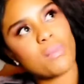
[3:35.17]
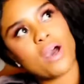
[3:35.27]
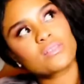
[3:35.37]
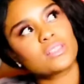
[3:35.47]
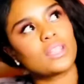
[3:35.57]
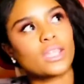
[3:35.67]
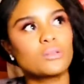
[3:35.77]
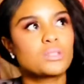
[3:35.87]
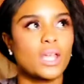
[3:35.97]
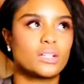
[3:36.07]
bouncing like
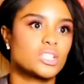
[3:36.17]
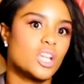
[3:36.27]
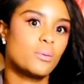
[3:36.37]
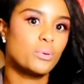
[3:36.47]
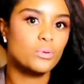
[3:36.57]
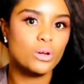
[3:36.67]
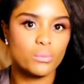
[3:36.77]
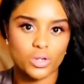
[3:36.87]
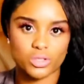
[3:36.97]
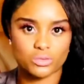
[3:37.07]
he was like a shampoo
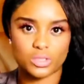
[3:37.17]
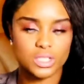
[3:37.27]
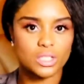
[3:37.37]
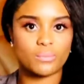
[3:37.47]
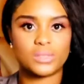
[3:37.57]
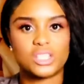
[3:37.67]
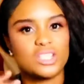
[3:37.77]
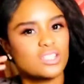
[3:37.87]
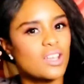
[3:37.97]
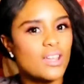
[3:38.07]
commercial or something.
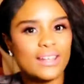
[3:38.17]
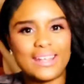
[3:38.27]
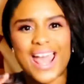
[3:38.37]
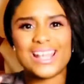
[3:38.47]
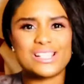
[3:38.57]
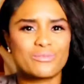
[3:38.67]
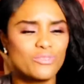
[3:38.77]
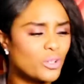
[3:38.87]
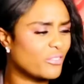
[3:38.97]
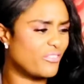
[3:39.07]
Just nice,
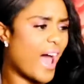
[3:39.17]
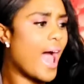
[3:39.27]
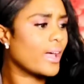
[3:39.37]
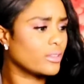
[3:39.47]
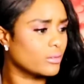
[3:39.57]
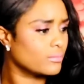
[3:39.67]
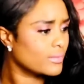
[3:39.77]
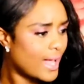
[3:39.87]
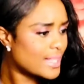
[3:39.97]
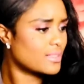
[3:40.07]
full of volume.
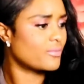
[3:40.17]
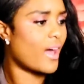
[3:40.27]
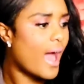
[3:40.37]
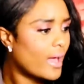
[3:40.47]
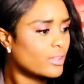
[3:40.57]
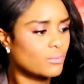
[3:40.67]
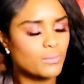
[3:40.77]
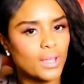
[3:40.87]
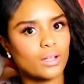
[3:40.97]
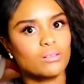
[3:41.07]
Lots of volume.
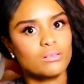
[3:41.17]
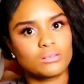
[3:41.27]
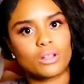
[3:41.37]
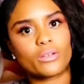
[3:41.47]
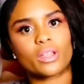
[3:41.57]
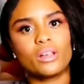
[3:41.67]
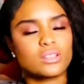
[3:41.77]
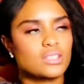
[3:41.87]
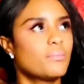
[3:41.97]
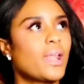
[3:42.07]
I'm like, oh,
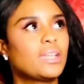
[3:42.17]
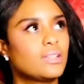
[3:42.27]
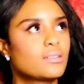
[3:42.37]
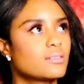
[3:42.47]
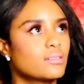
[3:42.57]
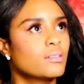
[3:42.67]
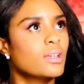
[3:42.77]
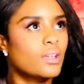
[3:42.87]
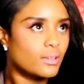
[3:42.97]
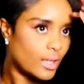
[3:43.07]
L'Oreal, somebody needs to,
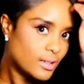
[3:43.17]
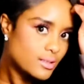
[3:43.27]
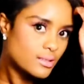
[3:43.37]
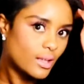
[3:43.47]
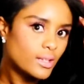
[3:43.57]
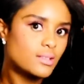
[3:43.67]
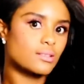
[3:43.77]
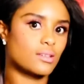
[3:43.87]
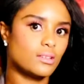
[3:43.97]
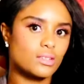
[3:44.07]
they need to
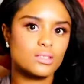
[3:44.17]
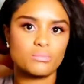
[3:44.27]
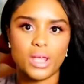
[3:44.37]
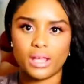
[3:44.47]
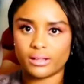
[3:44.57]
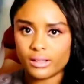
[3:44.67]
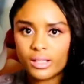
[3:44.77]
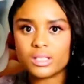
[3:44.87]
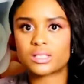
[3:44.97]
get this man. He needs to